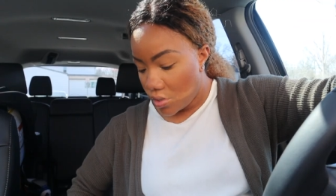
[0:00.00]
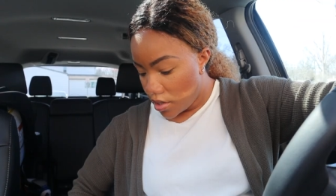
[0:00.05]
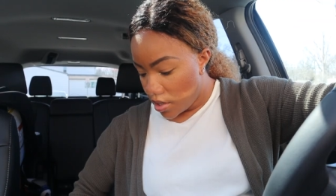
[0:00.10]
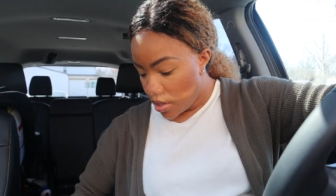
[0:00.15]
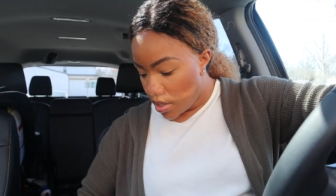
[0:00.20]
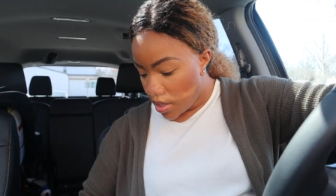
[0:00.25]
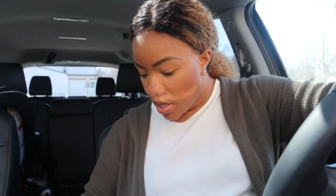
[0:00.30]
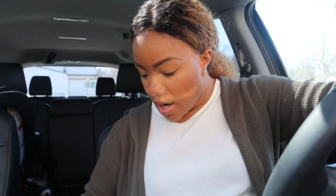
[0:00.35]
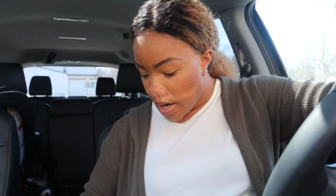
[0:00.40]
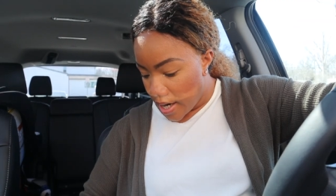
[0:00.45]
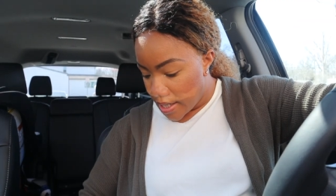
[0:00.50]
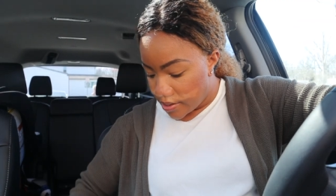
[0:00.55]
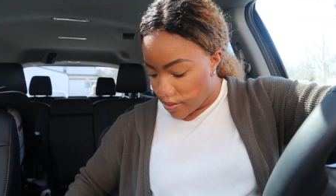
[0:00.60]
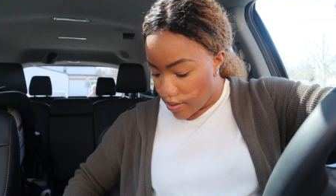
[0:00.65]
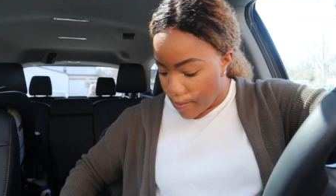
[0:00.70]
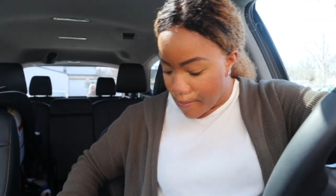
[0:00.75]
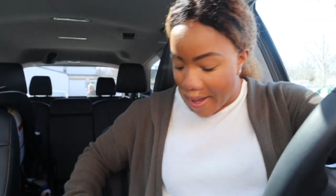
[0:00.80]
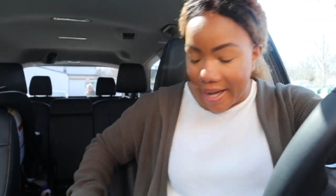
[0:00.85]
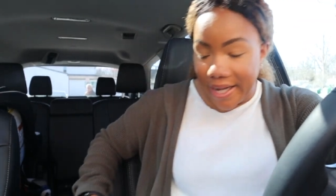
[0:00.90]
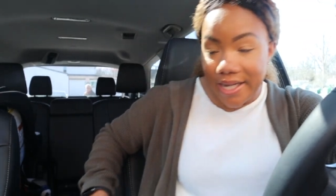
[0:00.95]
All right,
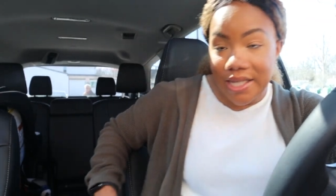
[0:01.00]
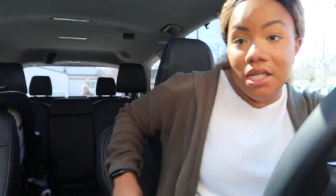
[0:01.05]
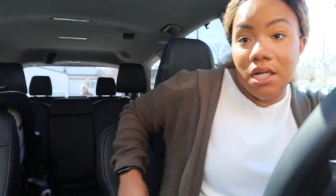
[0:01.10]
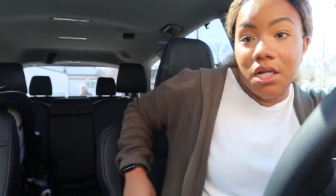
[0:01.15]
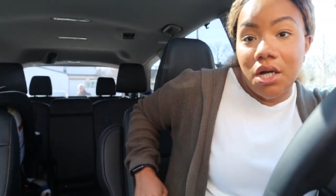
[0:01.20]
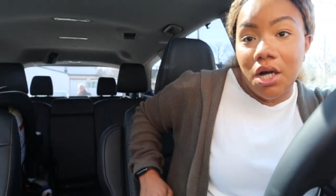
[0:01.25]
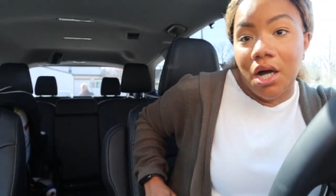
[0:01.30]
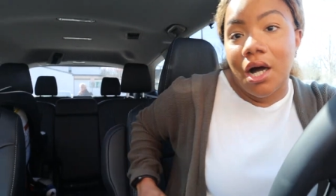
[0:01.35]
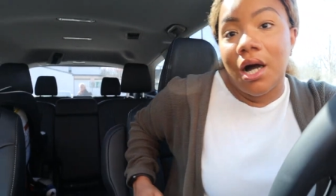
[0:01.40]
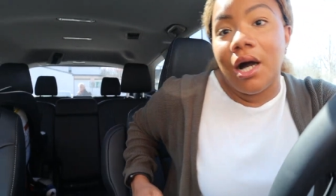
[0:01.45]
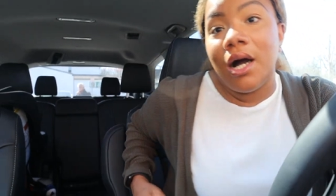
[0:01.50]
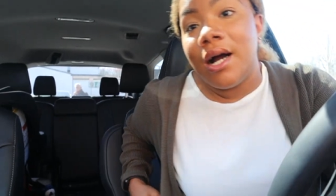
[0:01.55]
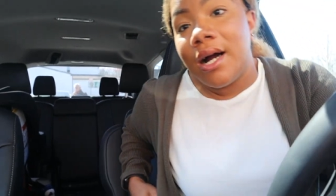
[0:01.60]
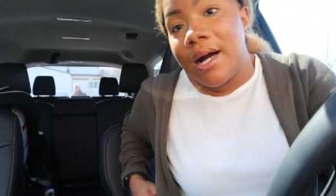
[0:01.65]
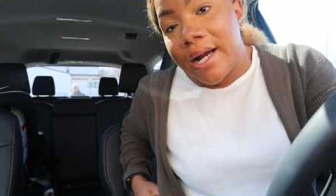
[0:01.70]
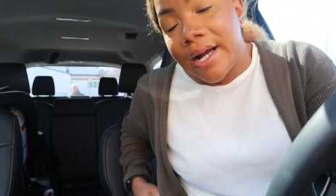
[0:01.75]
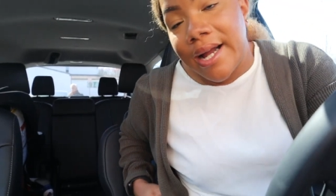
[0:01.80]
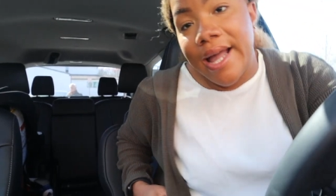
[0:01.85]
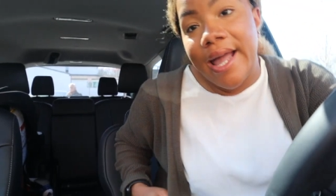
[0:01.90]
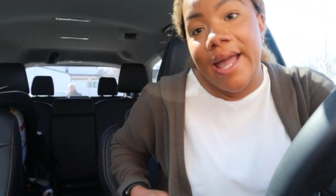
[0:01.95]
so I'm back in the
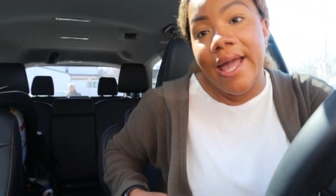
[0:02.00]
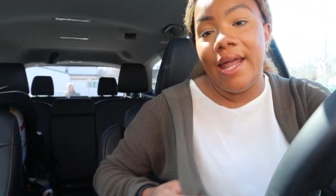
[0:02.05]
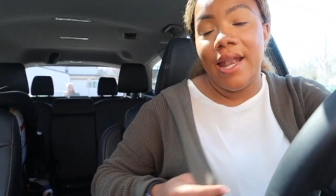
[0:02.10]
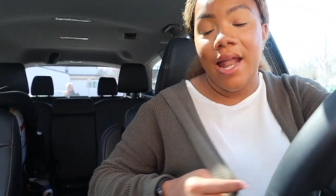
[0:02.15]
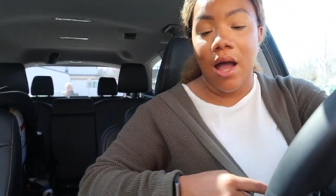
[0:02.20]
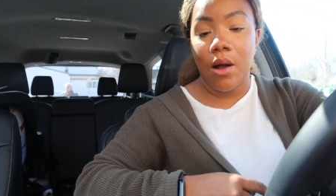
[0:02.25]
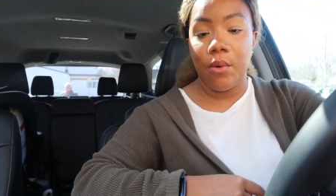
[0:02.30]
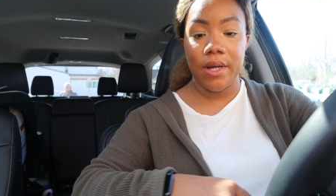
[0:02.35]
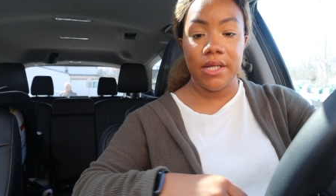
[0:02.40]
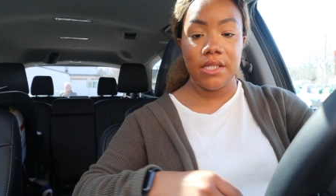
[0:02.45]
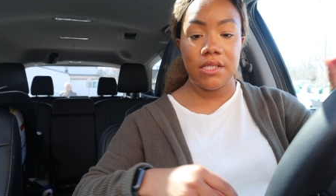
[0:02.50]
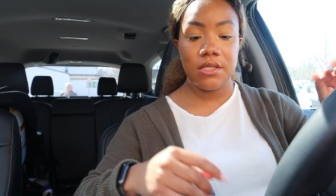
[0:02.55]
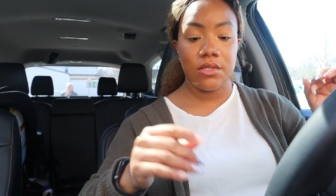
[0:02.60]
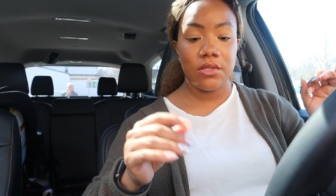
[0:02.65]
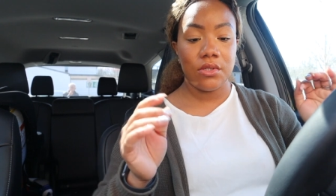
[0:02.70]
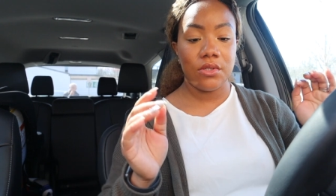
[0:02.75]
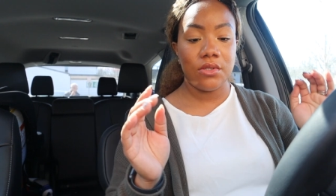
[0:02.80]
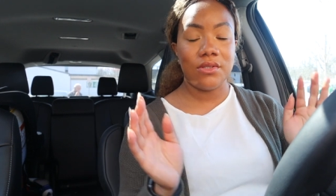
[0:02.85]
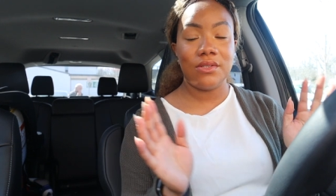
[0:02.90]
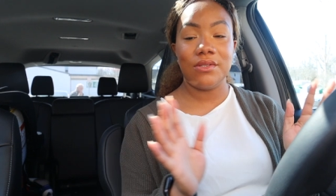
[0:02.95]
car, and I went
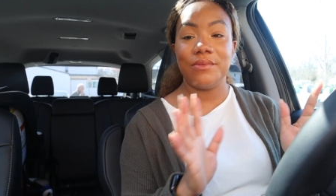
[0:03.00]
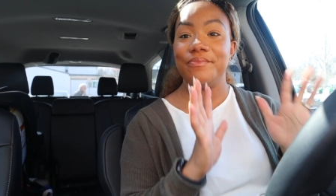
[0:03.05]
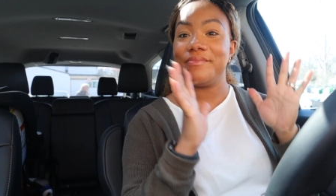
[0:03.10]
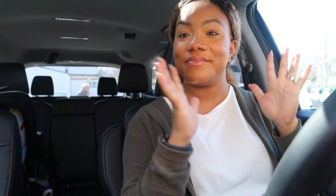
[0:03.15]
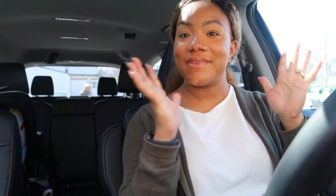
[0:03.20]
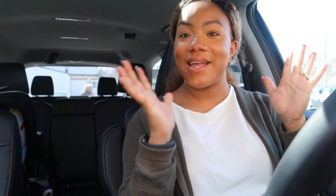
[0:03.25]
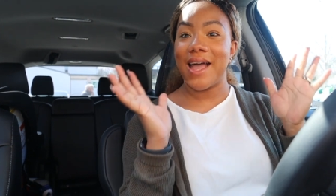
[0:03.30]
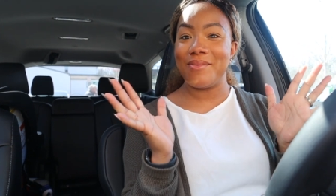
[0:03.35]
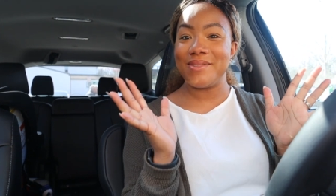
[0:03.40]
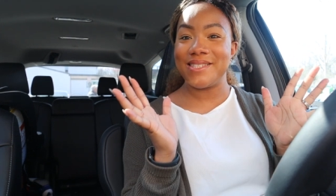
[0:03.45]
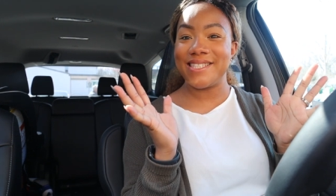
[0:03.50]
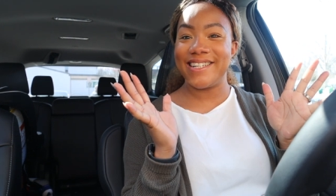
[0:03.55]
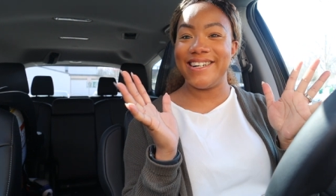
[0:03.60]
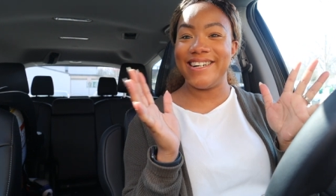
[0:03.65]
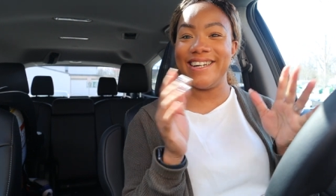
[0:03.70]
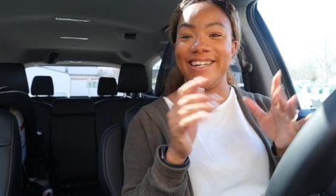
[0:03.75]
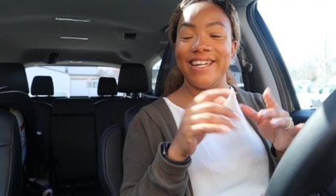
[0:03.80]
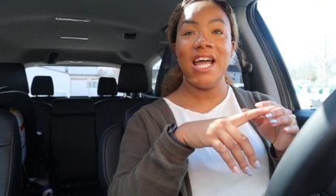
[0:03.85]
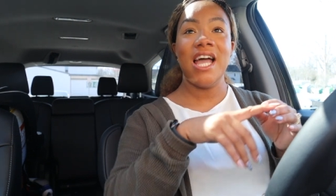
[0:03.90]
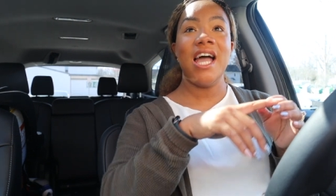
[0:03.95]
to, I was
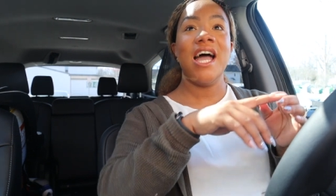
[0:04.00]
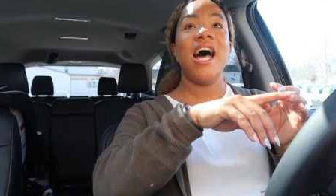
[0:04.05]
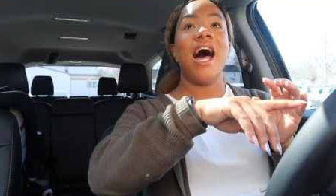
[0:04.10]
good.